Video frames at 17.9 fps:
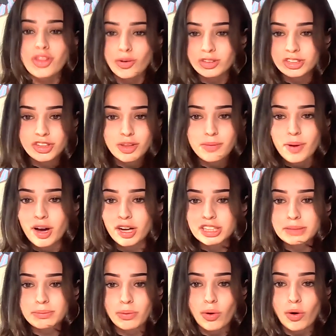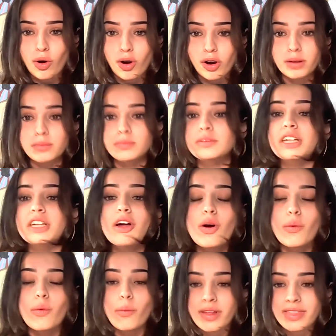that those are the possible harms
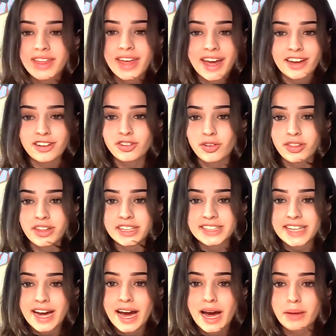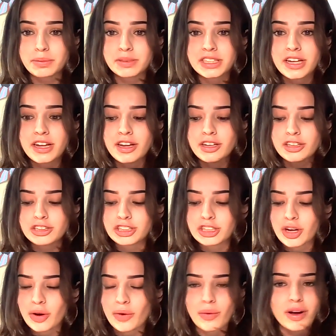when they enter these apps.
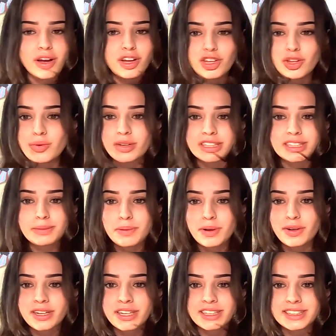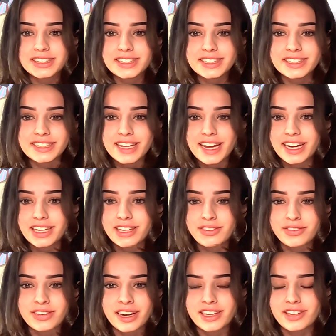So you experience these
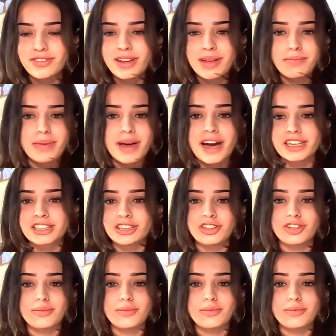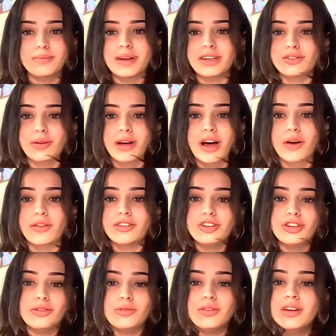negative kind of impacts on your mental
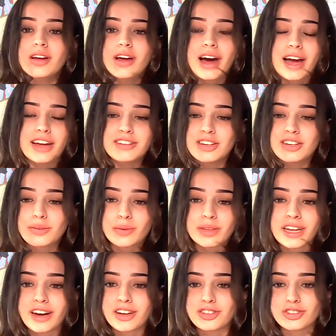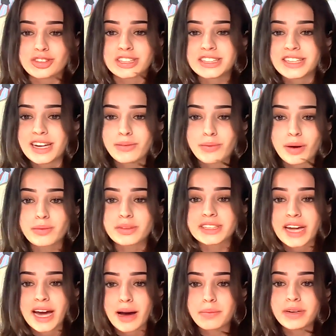health, and you I didn't really understand what
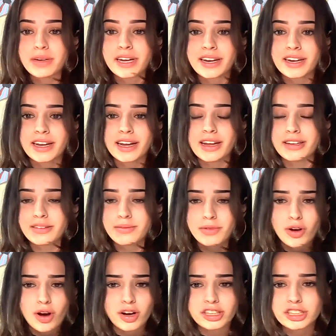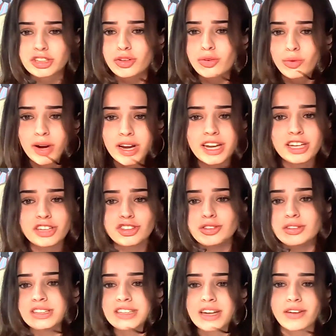was happening, and it caused great
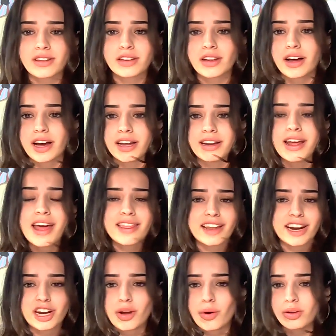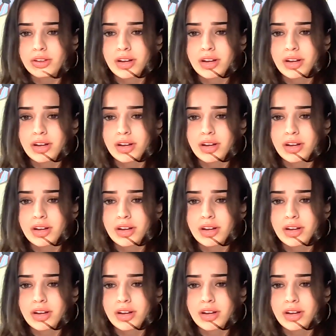issues down the line that I